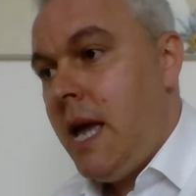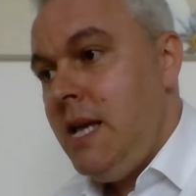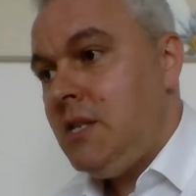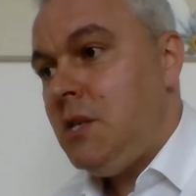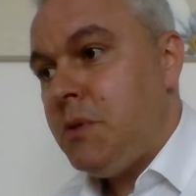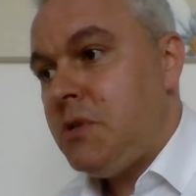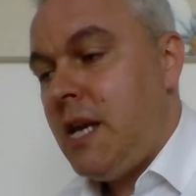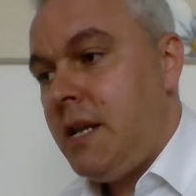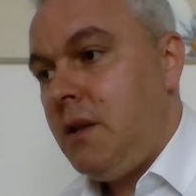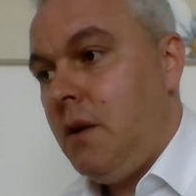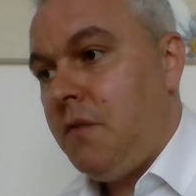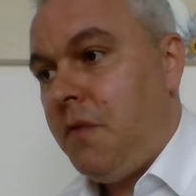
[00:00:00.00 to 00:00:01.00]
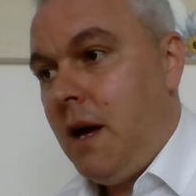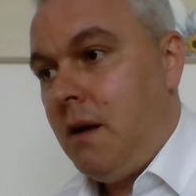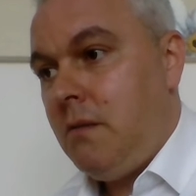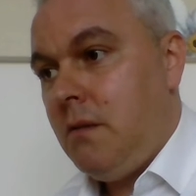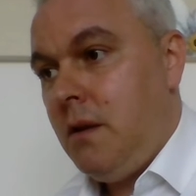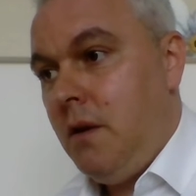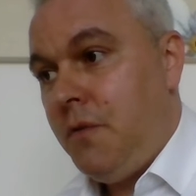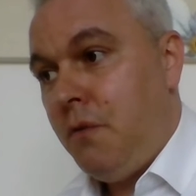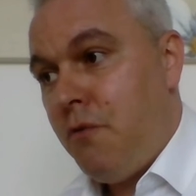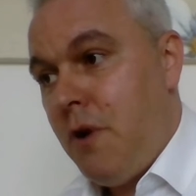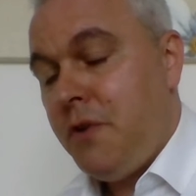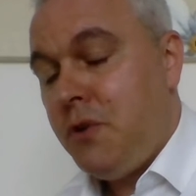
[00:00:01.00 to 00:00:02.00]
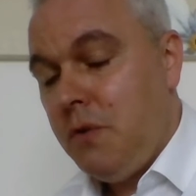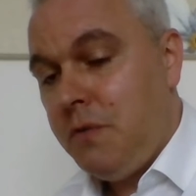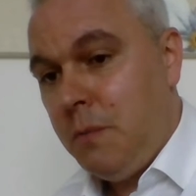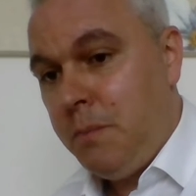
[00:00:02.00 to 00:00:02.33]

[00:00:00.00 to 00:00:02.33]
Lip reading: 80% of that of the revenue of